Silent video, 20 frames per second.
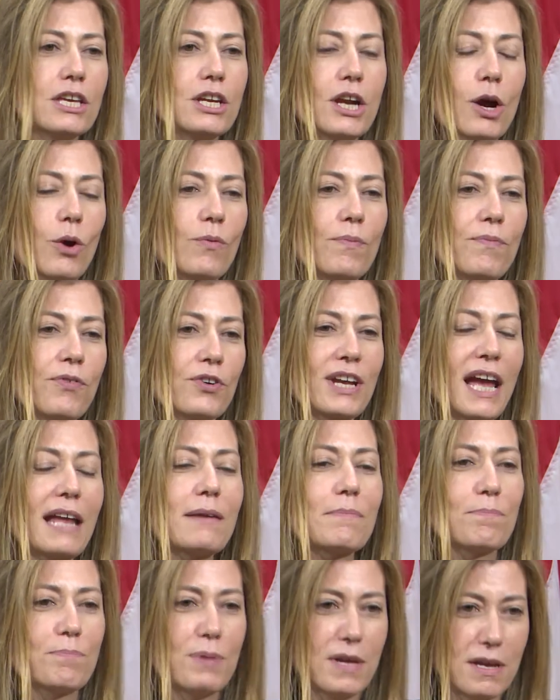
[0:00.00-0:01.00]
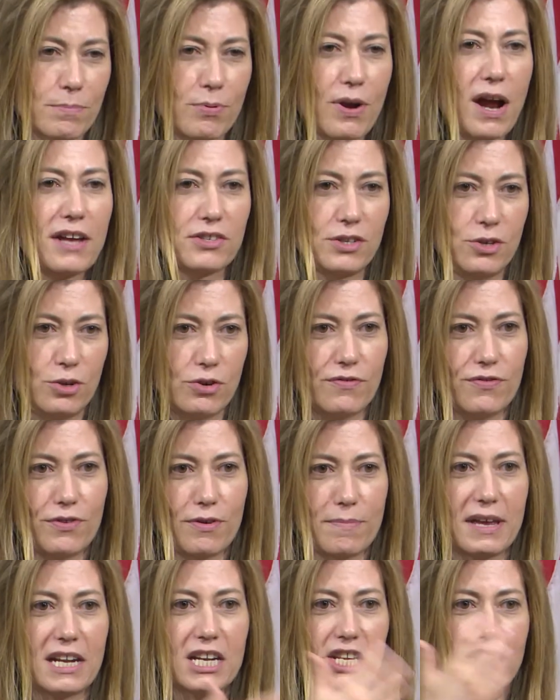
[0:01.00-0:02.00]
you know, forget being a prosecutor
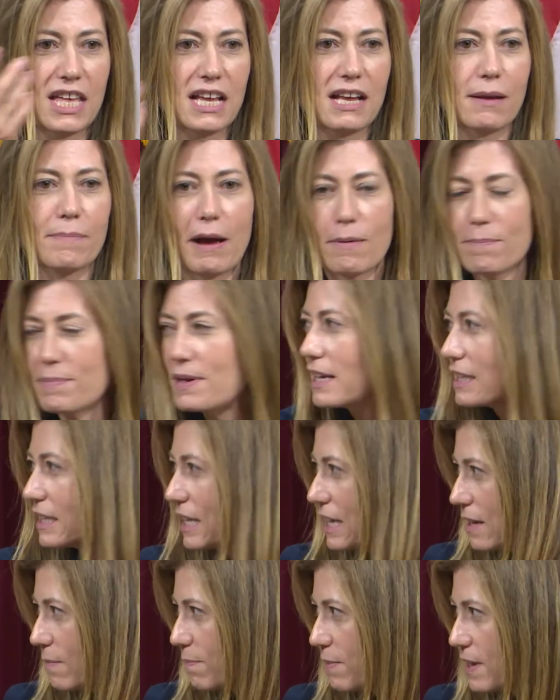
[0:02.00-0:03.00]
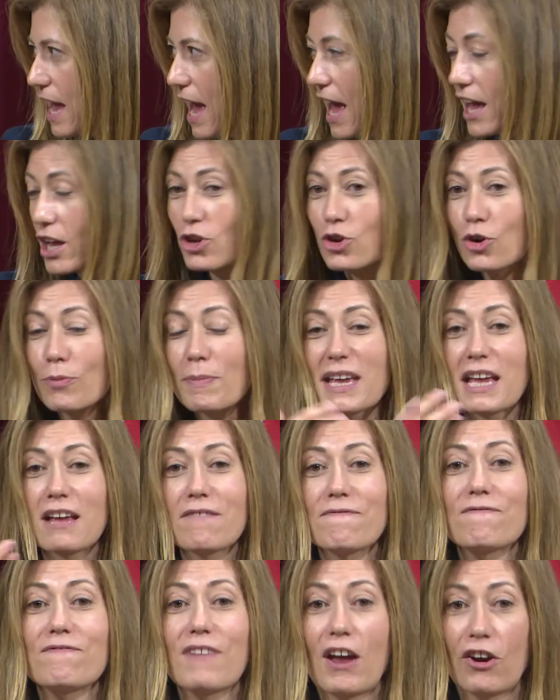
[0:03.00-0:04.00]
for a minute, think about being at the E P A. You're
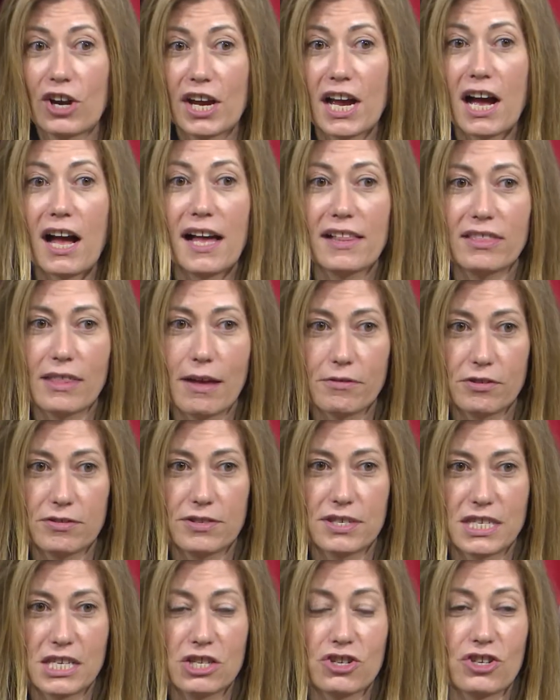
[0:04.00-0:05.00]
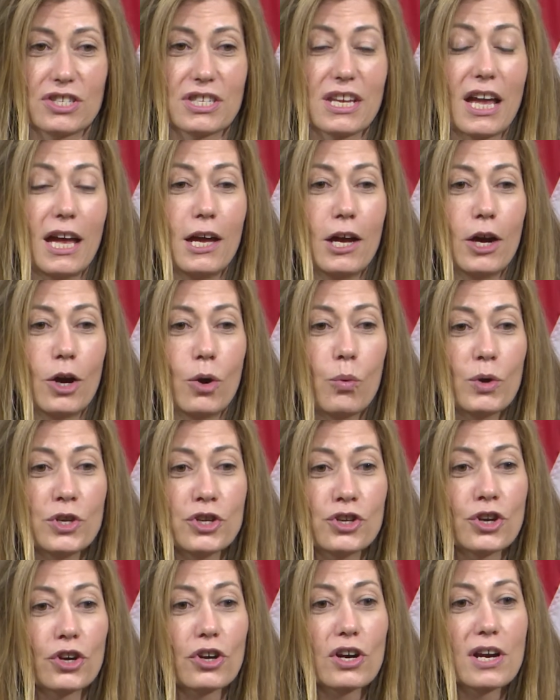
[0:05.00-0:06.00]
making very high-level decisions.
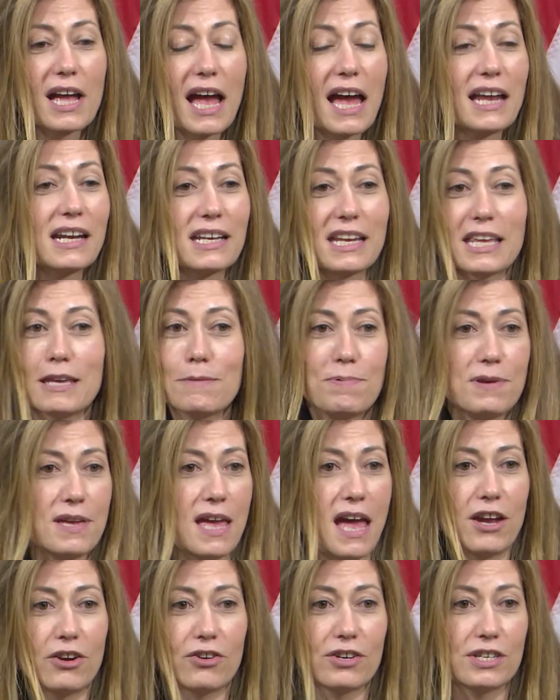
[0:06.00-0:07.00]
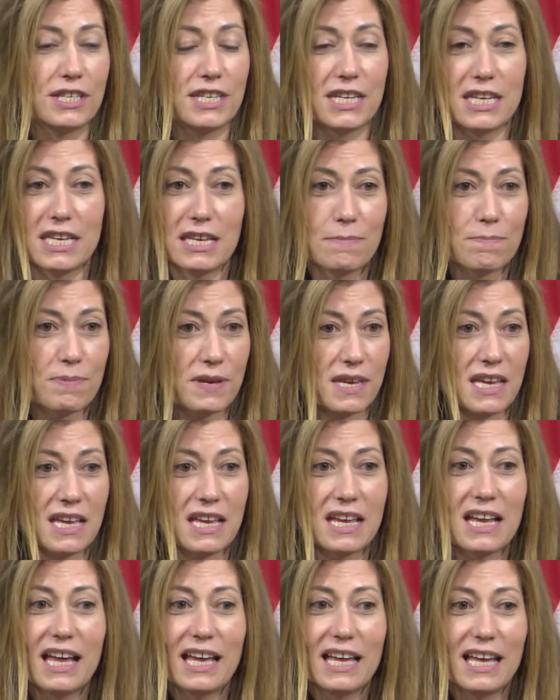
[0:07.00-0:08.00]
When you're at an E P A or a D E
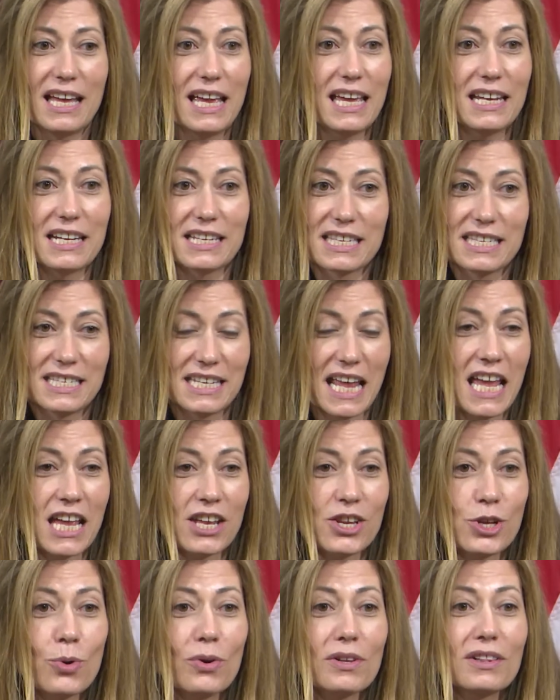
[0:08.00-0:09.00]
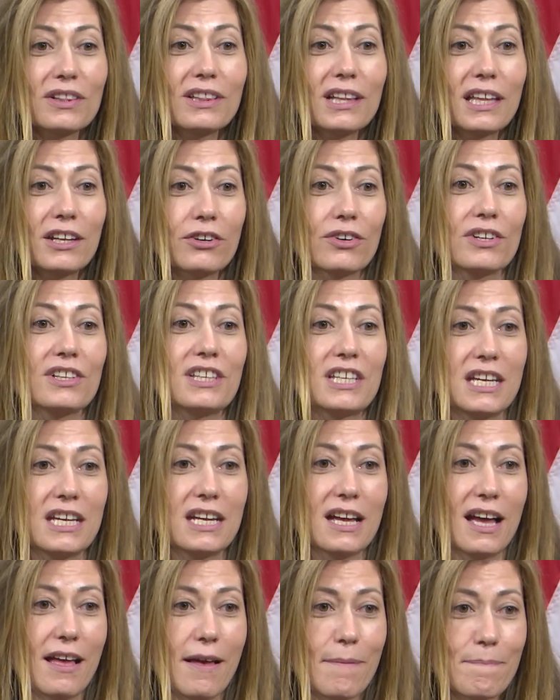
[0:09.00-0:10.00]
P in a state, you're
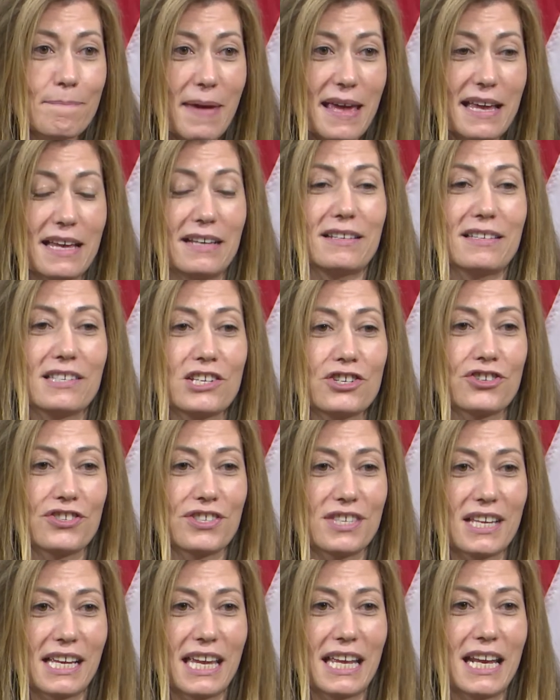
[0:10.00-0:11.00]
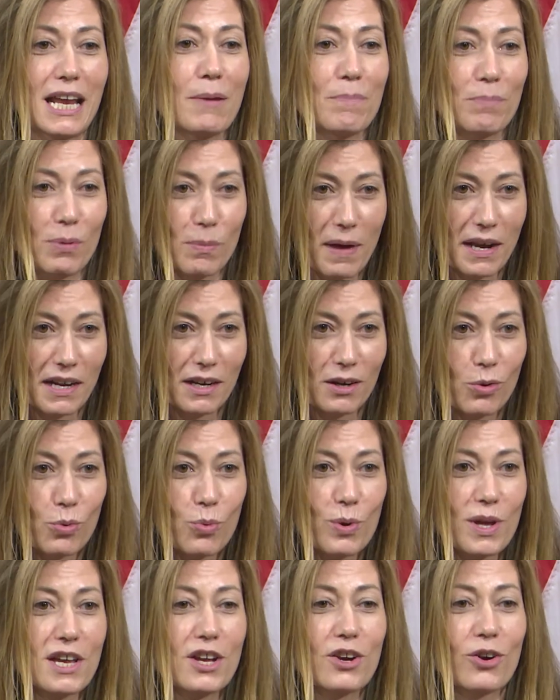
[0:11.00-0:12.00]
literally making decisions that get implemented a
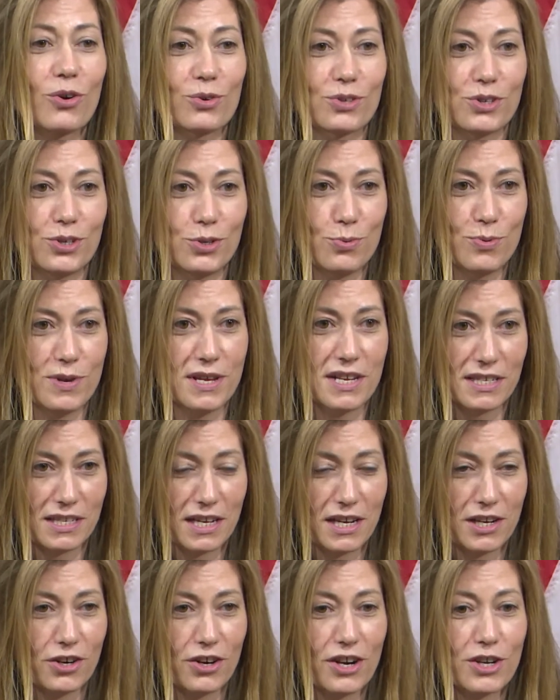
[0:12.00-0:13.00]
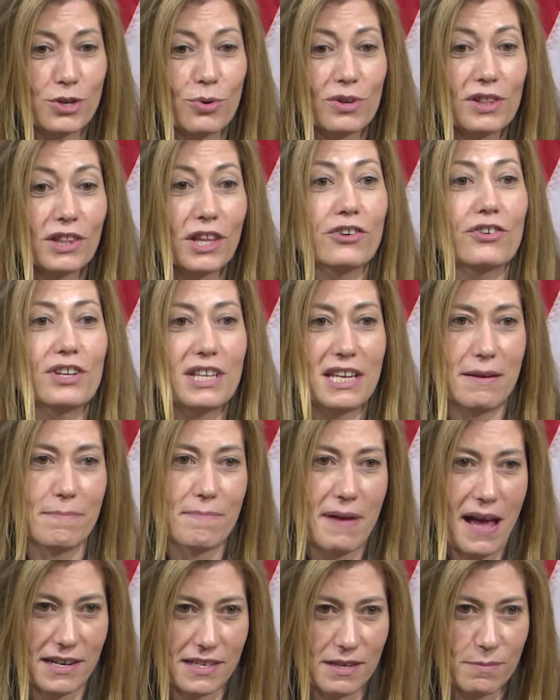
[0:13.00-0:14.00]
week or two weeks later, and you're literally
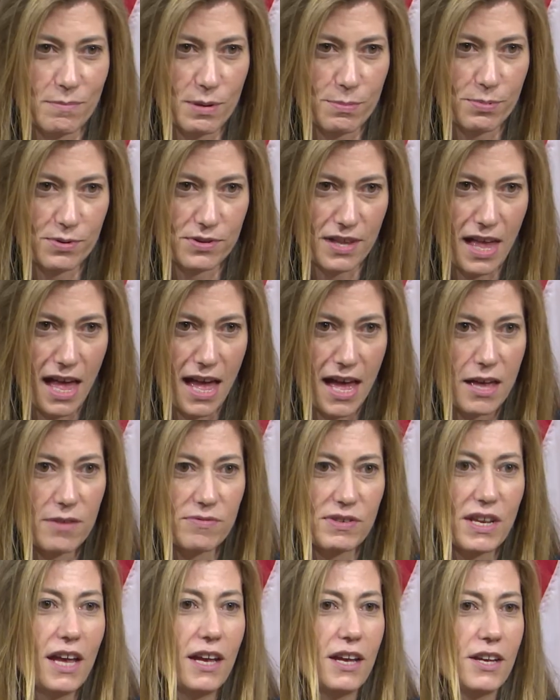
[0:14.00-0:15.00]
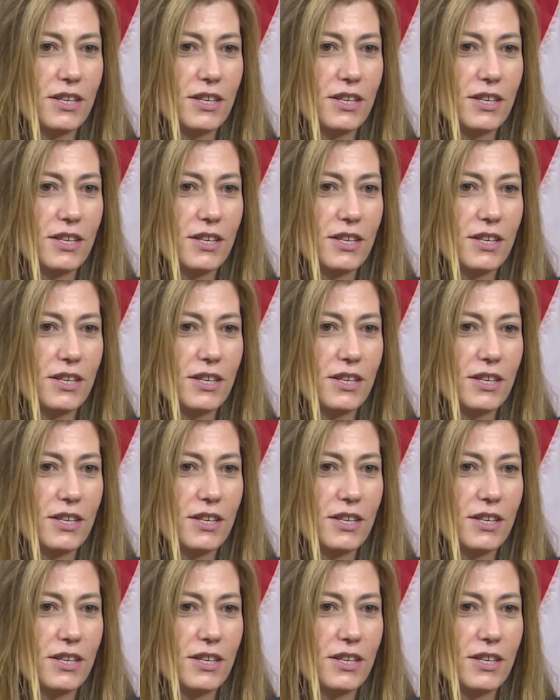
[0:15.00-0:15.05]
impacting people's lives.